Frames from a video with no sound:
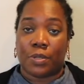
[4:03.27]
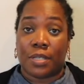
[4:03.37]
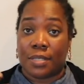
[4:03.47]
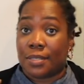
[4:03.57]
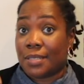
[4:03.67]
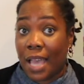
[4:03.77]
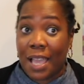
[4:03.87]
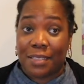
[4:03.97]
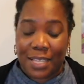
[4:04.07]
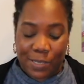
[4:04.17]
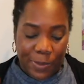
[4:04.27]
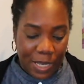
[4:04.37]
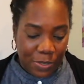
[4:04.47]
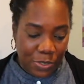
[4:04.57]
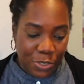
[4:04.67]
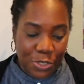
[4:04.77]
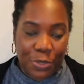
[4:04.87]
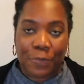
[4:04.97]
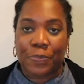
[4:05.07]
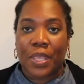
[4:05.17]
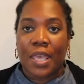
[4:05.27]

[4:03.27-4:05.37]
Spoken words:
because that's what I used to do.